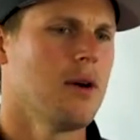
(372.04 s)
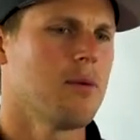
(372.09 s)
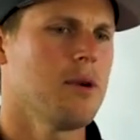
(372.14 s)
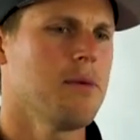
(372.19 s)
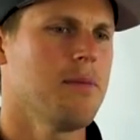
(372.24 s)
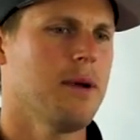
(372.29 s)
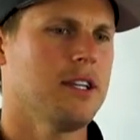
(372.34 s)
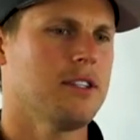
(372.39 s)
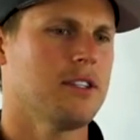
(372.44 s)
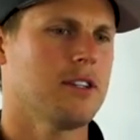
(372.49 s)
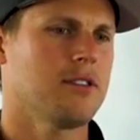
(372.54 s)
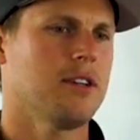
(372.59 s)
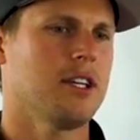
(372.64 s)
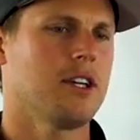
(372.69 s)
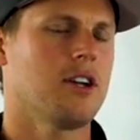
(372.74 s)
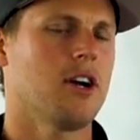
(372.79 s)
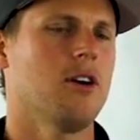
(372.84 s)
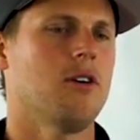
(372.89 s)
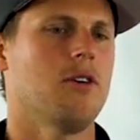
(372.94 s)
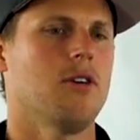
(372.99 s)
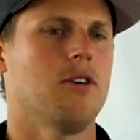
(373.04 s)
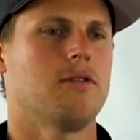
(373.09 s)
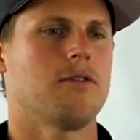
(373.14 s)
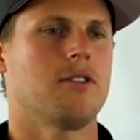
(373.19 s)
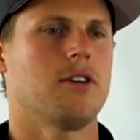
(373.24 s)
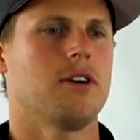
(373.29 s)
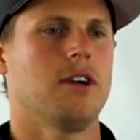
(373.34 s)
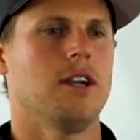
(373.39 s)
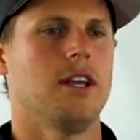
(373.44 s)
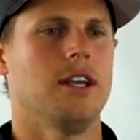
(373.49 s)
we basically go
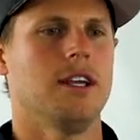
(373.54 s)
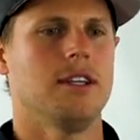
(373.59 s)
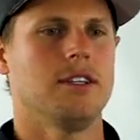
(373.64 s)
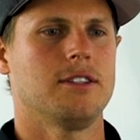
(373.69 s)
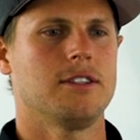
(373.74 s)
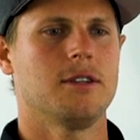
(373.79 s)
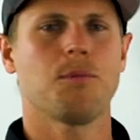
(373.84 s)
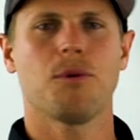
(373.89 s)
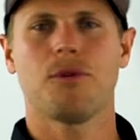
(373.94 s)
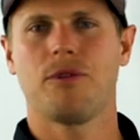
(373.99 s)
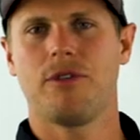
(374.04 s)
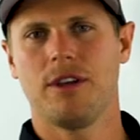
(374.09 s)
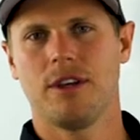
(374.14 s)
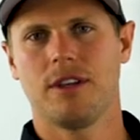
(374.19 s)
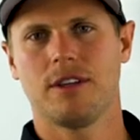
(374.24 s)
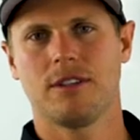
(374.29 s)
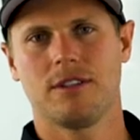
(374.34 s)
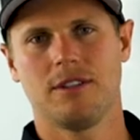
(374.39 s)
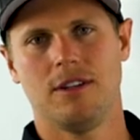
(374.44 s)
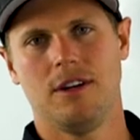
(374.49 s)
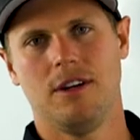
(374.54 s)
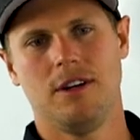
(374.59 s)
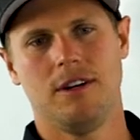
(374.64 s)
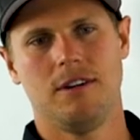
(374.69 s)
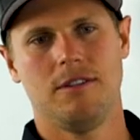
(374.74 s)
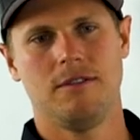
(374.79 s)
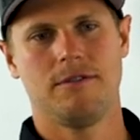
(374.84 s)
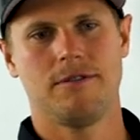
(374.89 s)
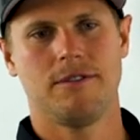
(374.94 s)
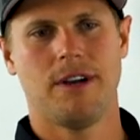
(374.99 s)
over a simple things
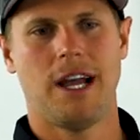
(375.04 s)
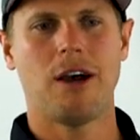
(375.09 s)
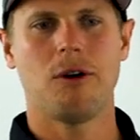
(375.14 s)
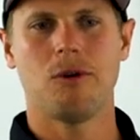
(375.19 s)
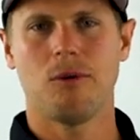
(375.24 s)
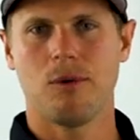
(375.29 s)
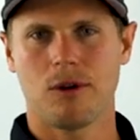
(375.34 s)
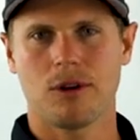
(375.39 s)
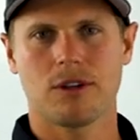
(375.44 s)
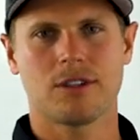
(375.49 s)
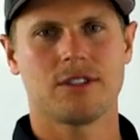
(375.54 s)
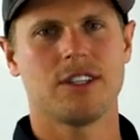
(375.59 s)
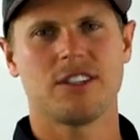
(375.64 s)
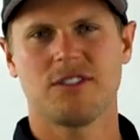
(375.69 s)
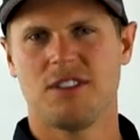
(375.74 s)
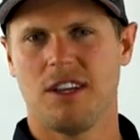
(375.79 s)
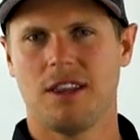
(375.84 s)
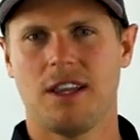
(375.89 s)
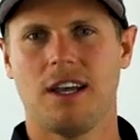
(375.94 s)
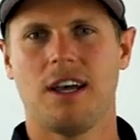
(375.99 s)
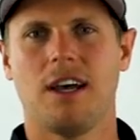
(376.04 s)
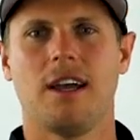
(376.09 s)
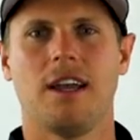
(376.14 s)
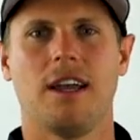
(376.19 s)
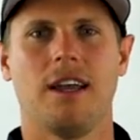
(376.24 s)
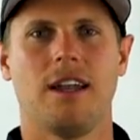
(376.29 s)
of how it works, things like that,